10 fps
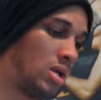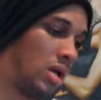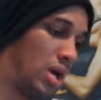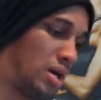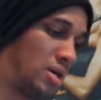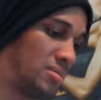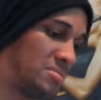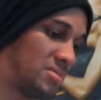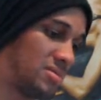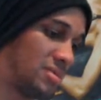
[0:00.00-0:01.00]

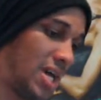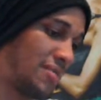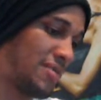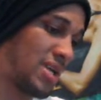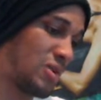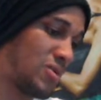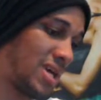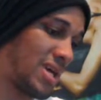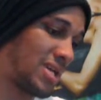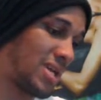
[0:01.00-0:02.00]
After that we
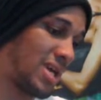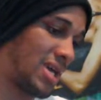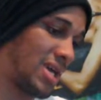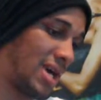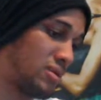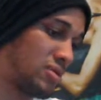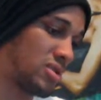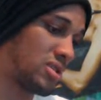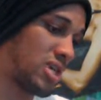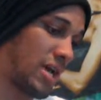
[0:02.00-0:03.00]
had a
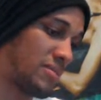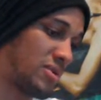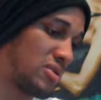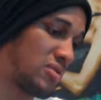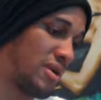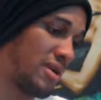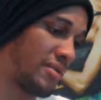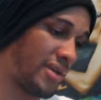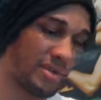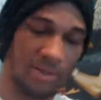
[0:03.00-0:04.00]
outdoor segment
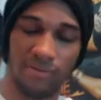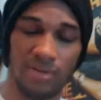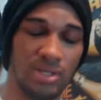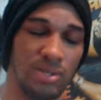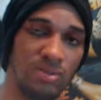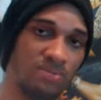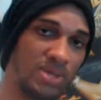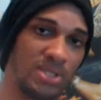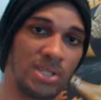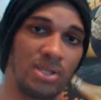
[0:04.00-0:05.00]
where Ivelisse was
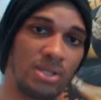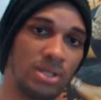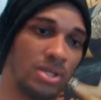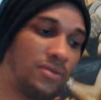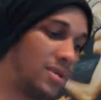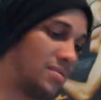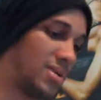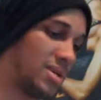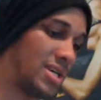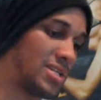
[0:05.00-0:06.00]
basically leaving,
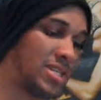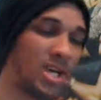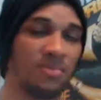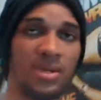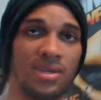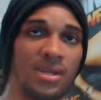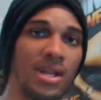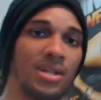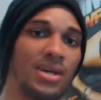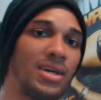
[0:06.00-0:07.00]
but then Sami
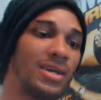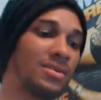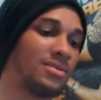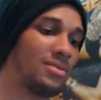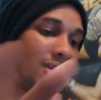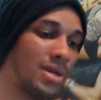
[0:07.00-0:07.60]
Callihan